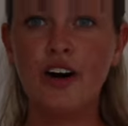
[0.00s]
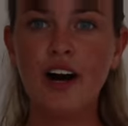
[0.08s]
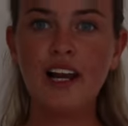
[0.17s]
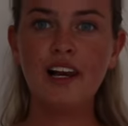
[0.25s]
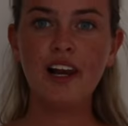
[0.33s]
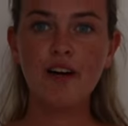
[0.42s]

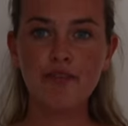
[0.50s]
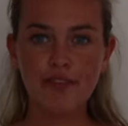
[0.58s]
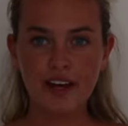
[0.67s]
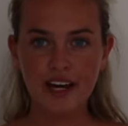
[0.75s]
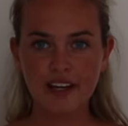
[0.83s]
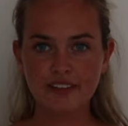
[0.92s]
I love
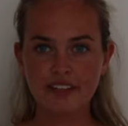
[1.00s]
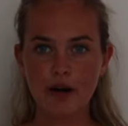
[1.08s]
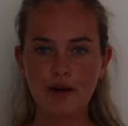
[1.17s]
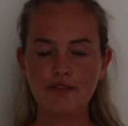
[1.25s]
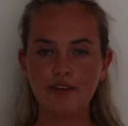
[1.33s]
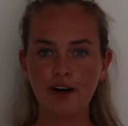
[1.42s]
this,
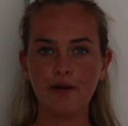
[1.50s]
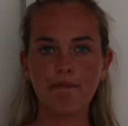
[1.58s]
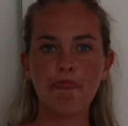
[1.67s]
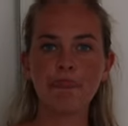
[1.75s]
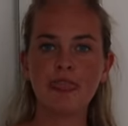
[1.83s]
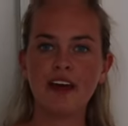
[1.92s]
however,
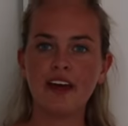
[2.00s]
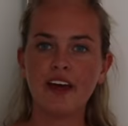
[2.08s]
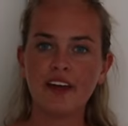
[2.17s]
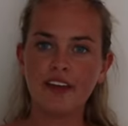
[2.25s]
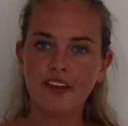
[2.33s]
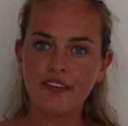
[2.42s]

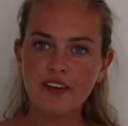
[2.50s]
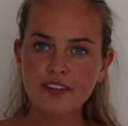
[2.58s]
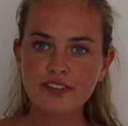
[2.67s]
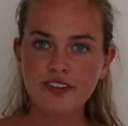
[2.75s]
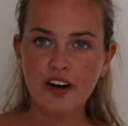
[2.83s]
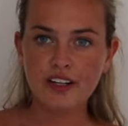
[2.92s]

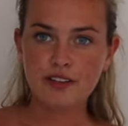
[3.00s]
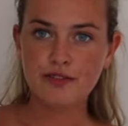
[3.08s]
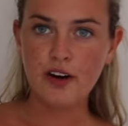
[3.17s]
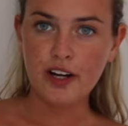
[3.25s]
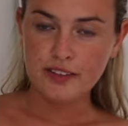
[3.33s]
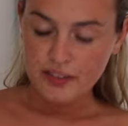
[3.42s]
this side is
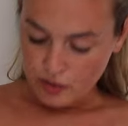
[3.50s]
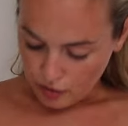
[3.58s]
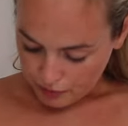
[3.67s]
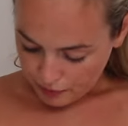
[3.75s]
fine because it's got